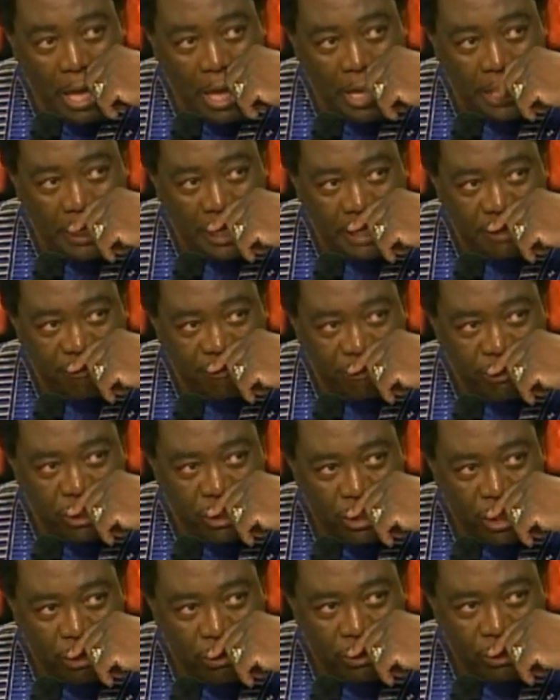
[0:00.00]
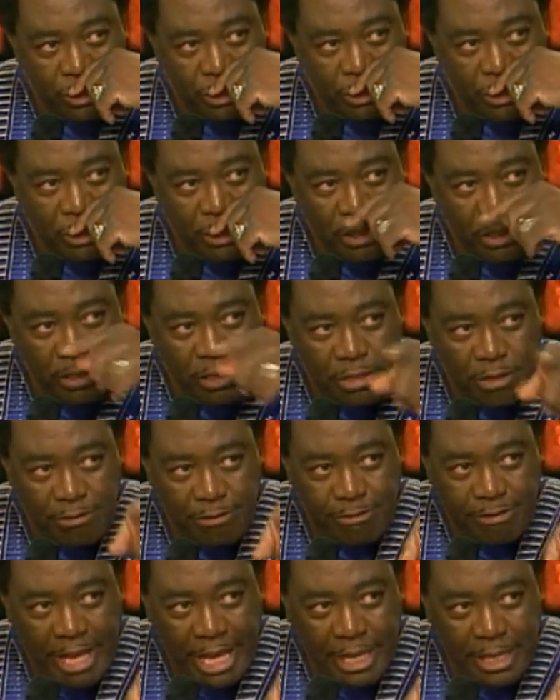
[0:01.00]
enough soldiers to
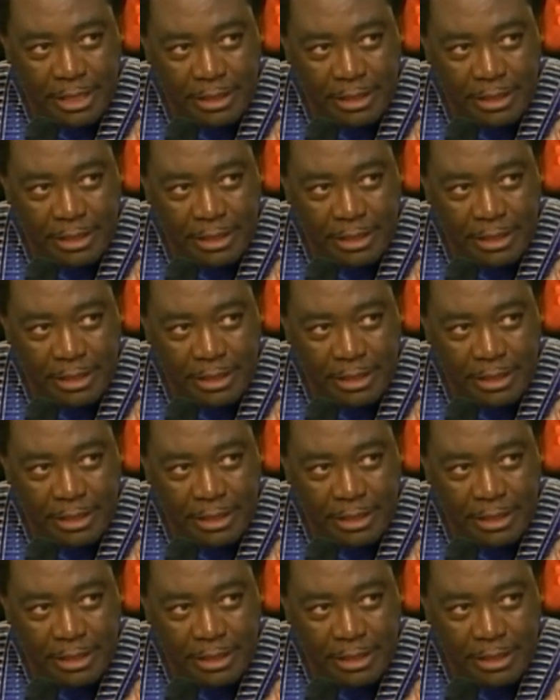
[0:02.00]
fight.